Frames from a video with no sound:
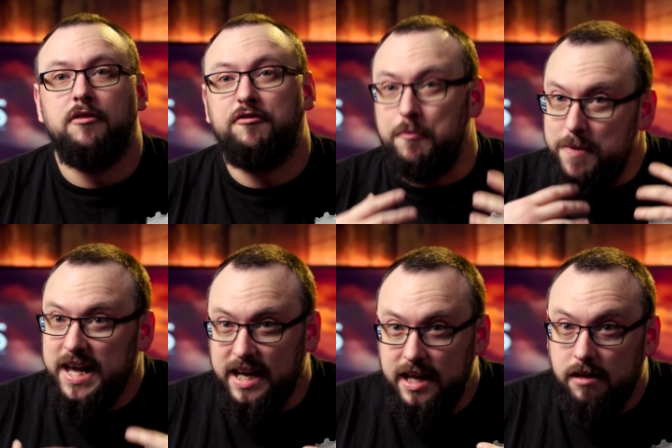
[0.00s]
For
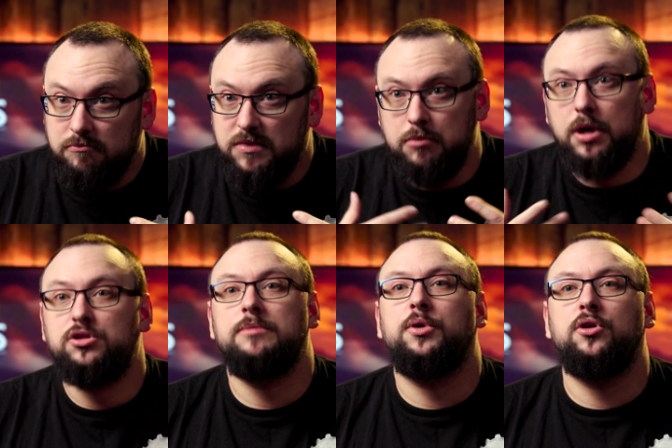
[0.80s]
me, the
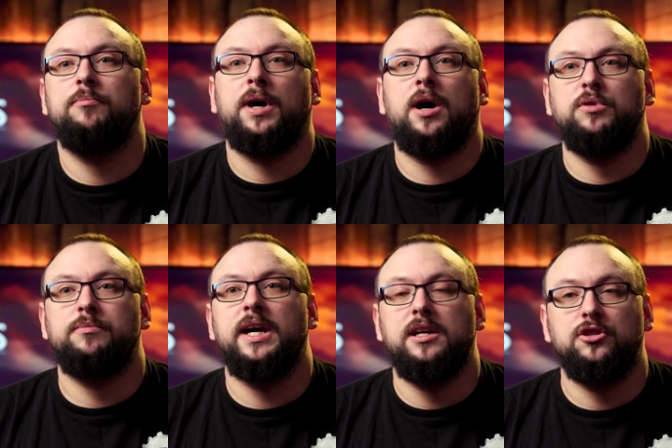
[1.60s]
most important part
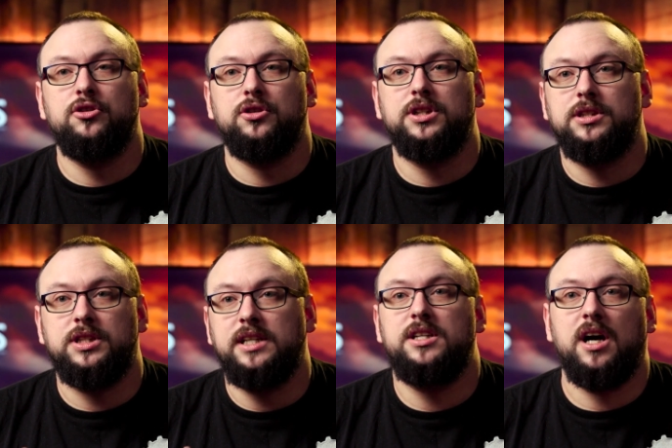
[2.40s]
was making sure the
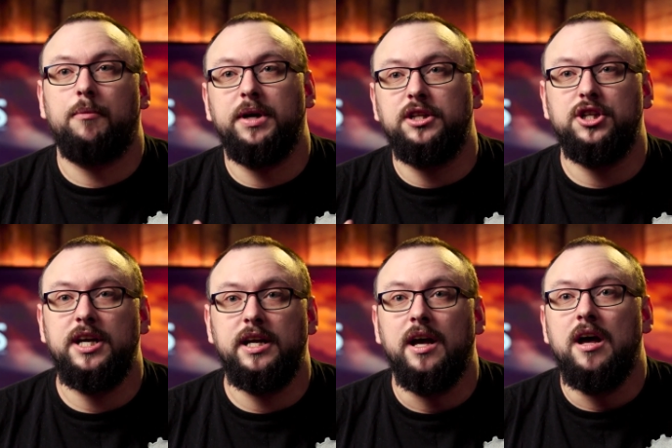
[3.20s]

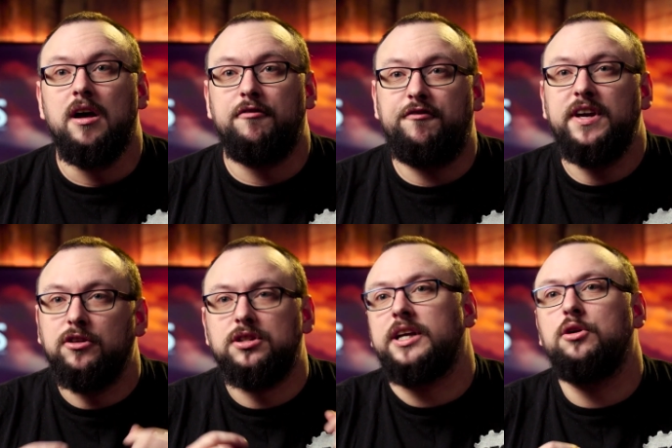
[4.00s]
TTRPG
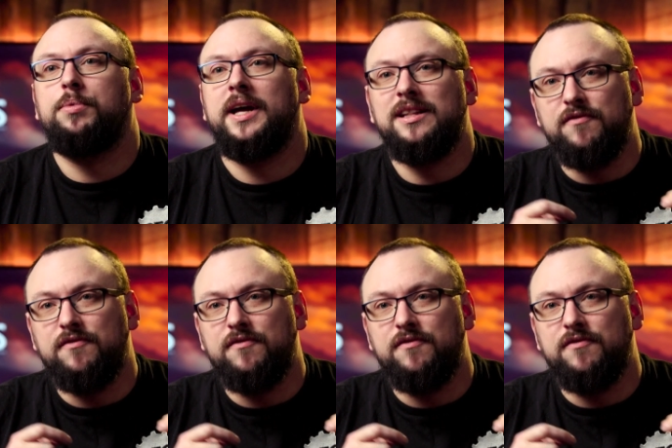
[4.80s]
feels like you're playing